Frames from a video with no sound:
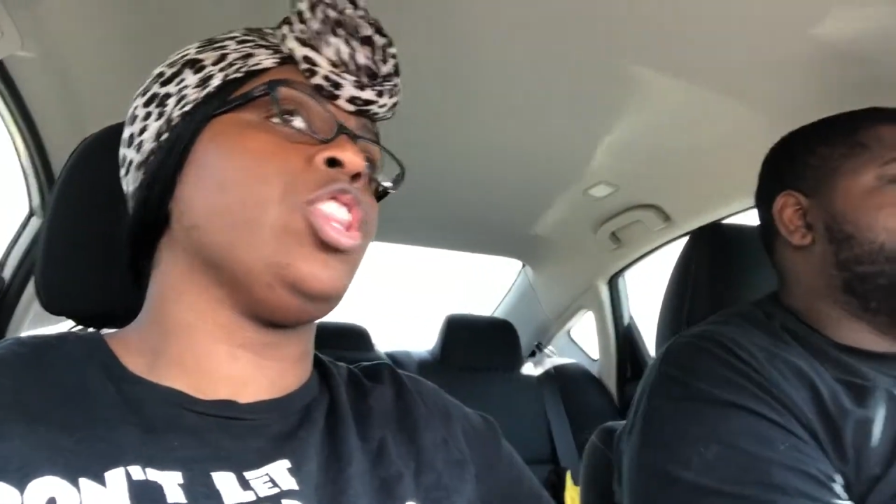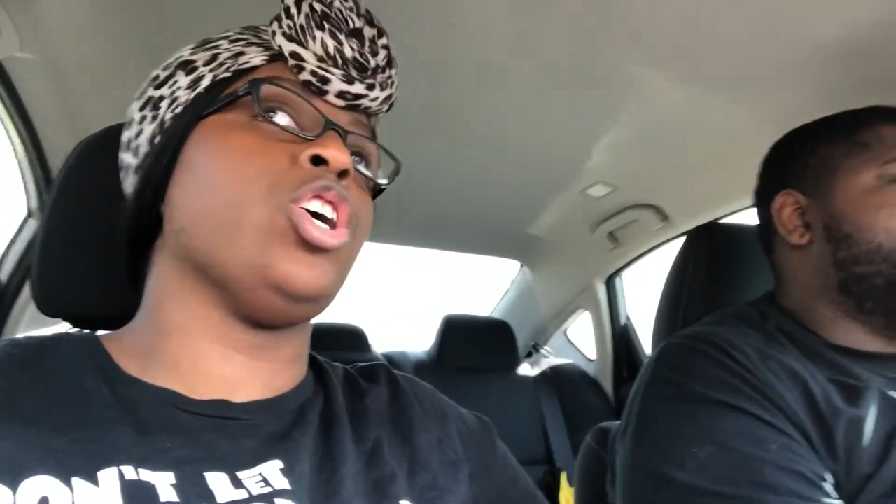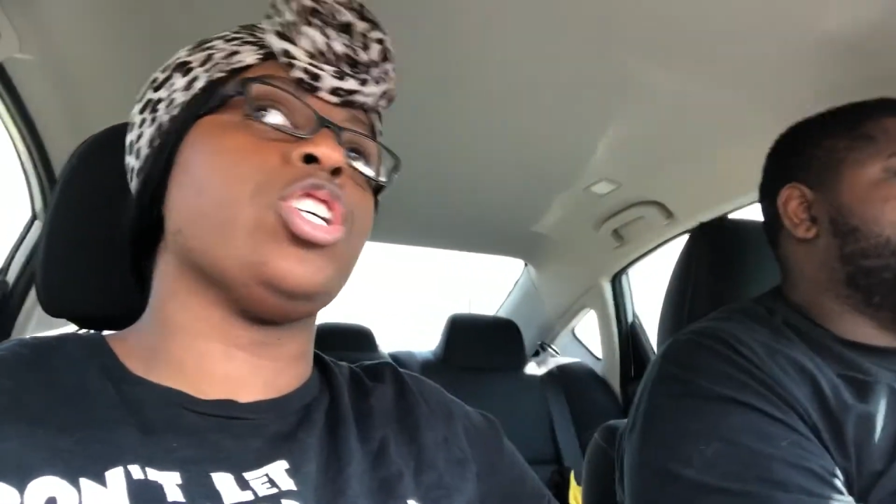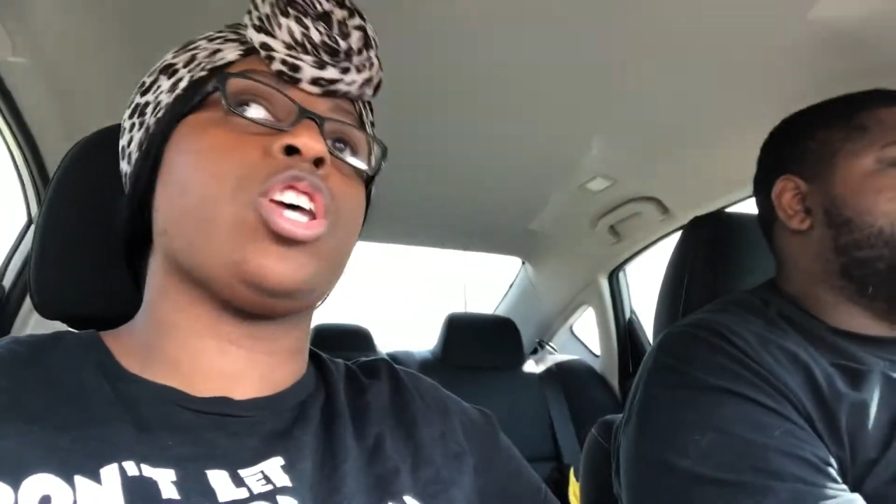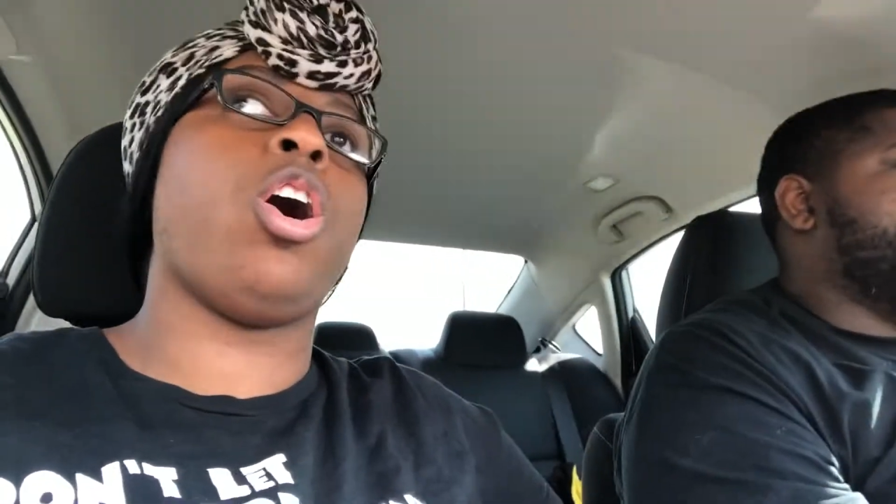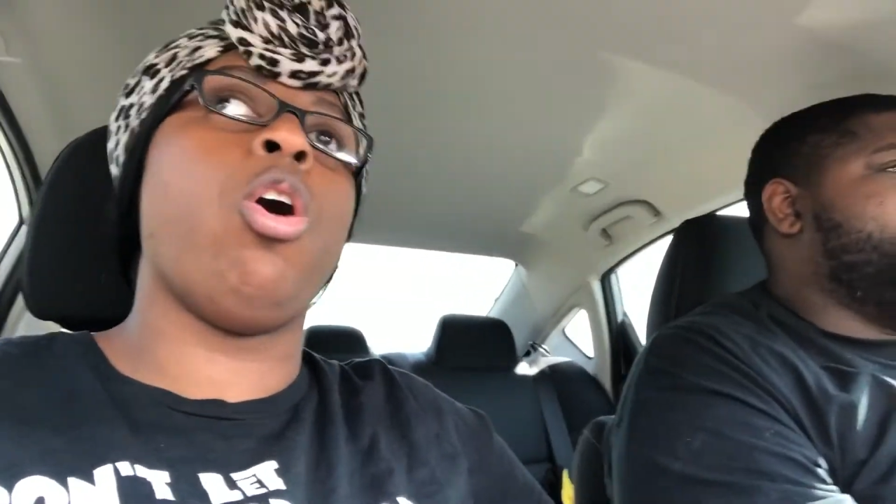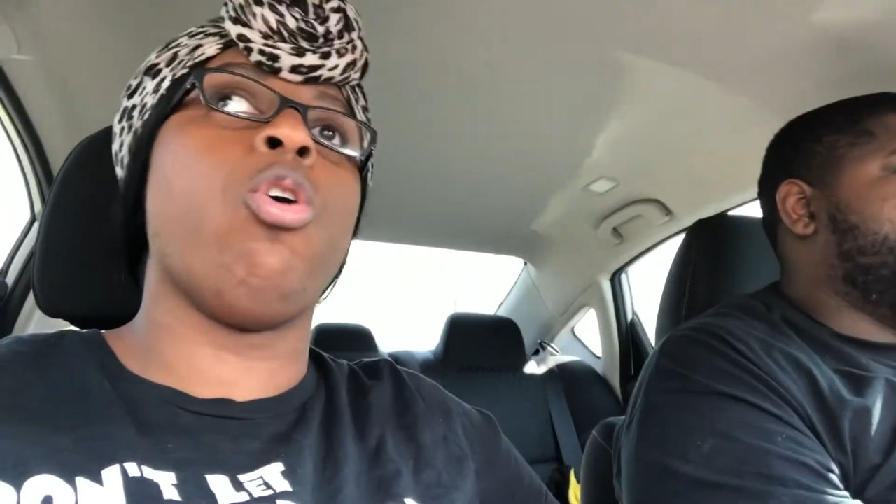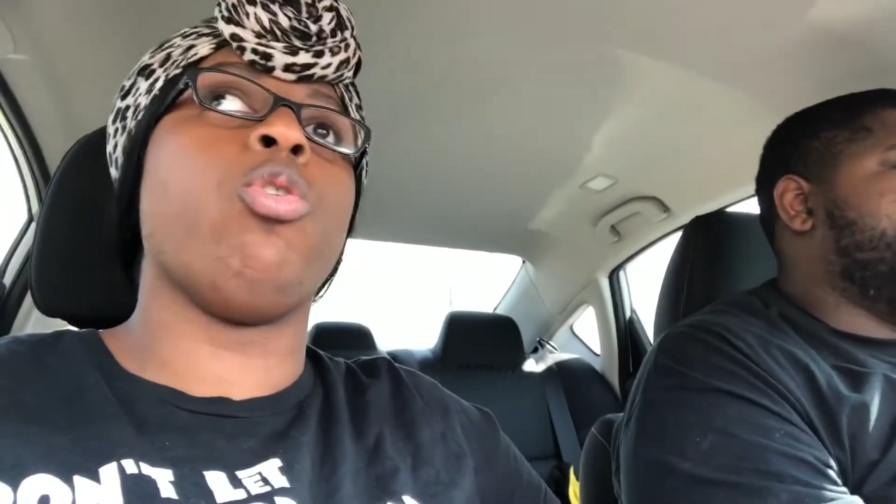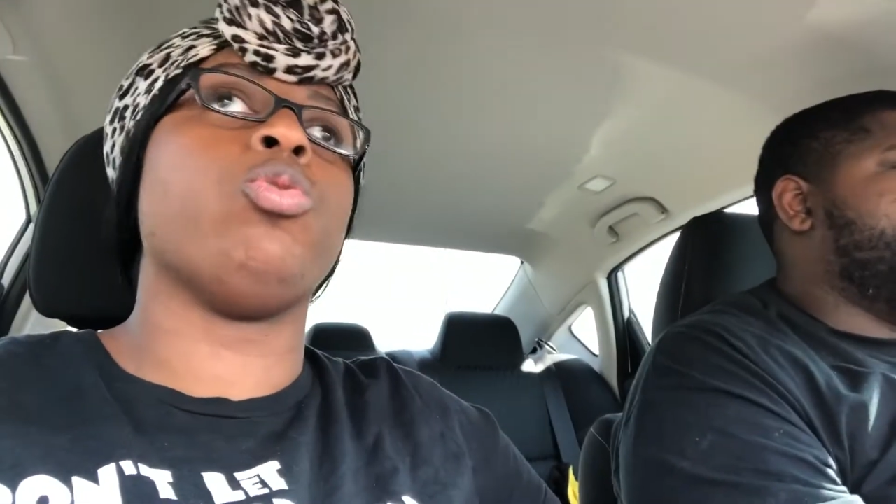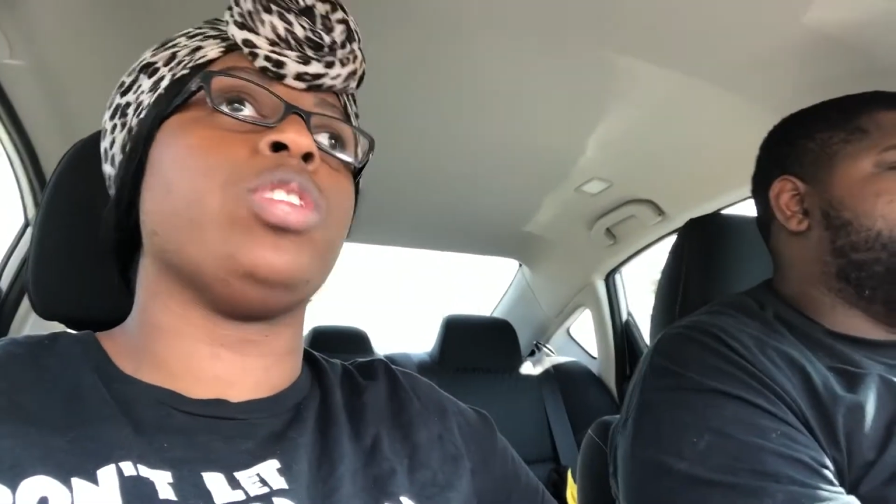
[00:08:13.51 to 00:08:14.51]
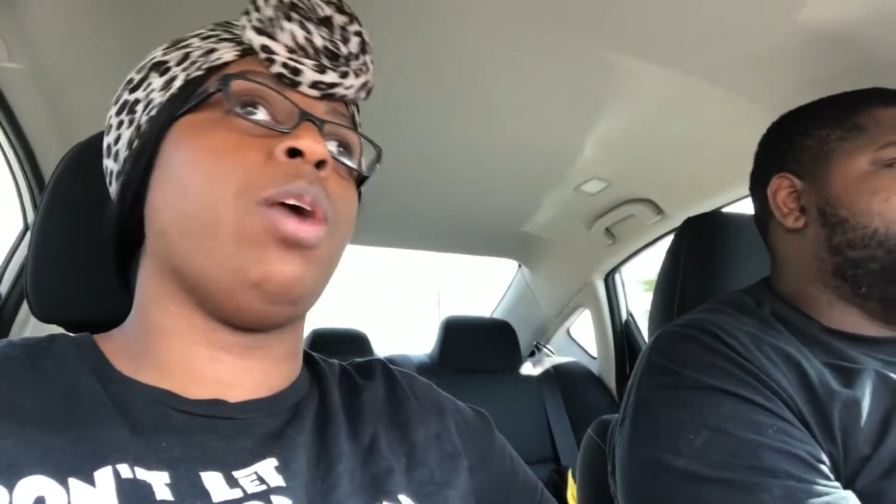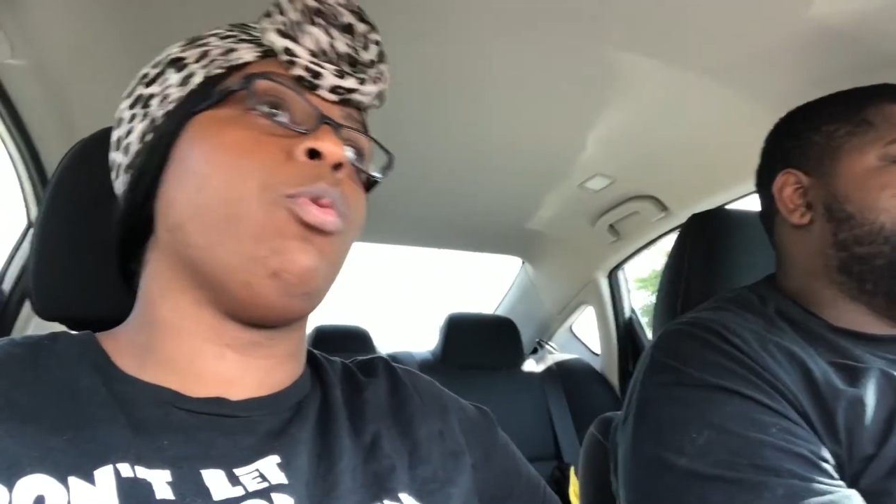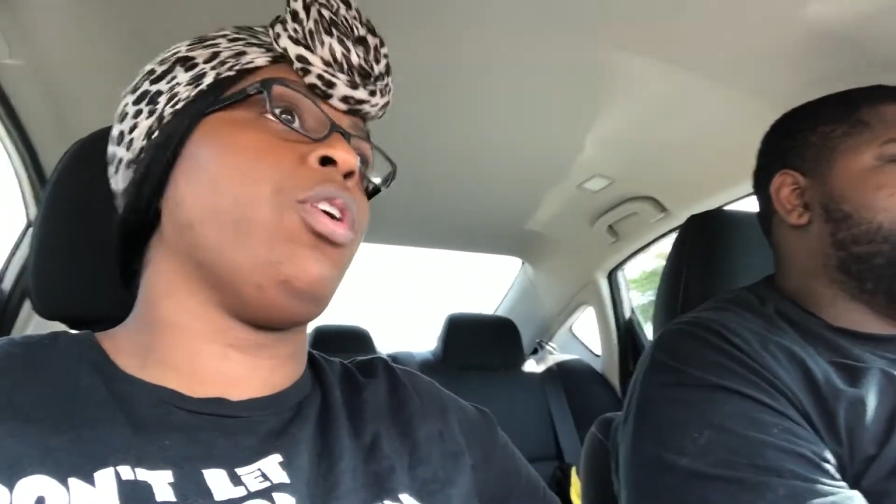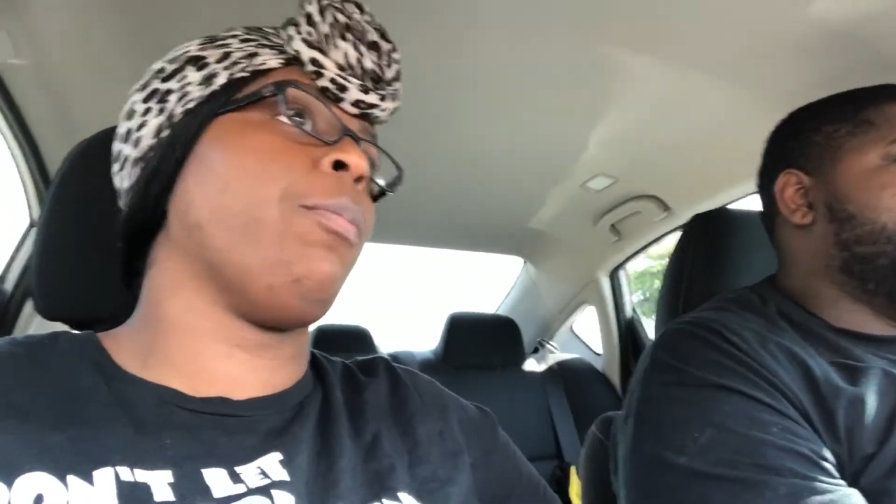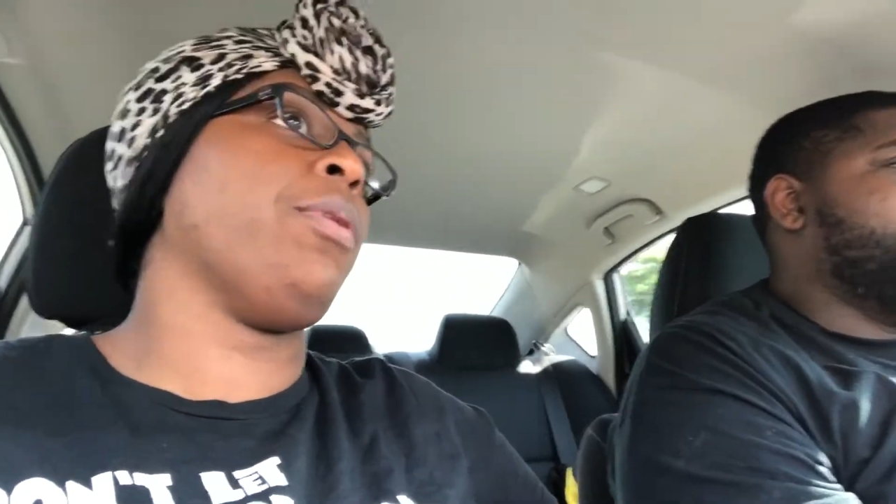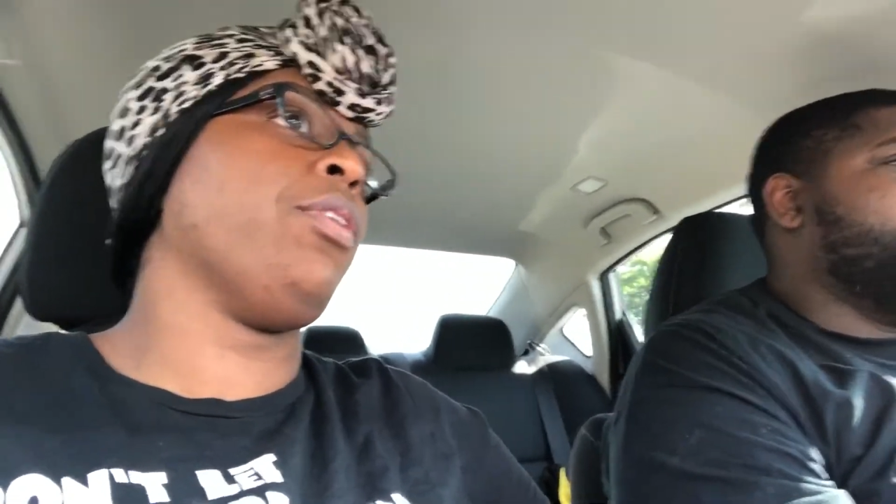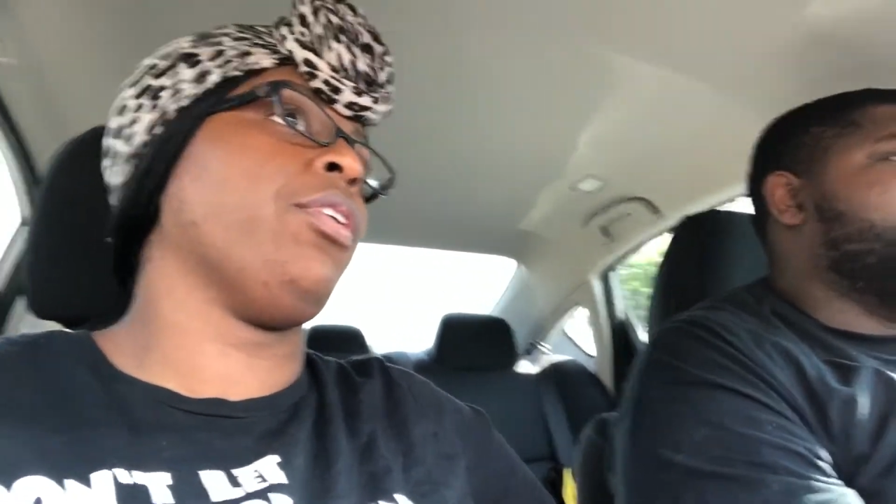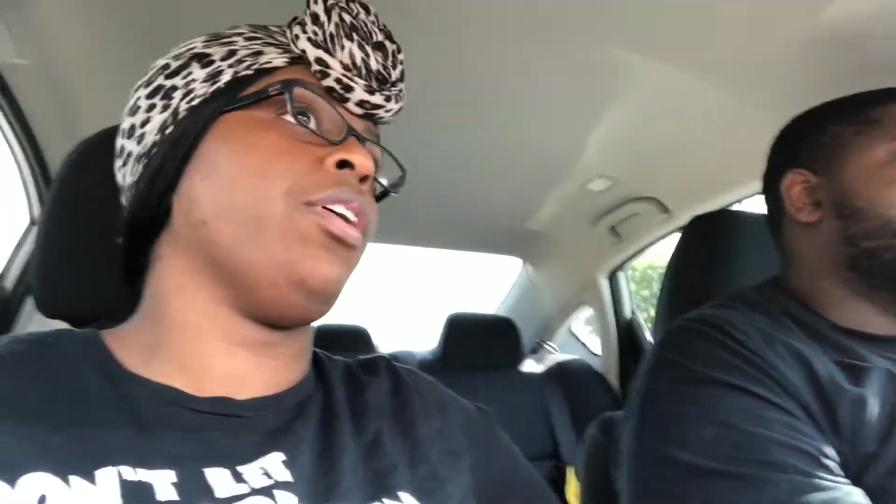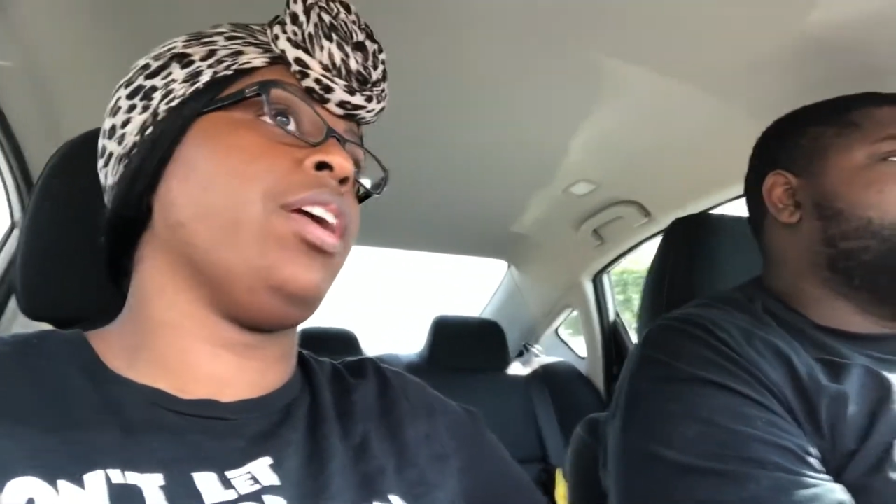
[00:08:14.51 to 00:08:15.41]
there's a hole that will appear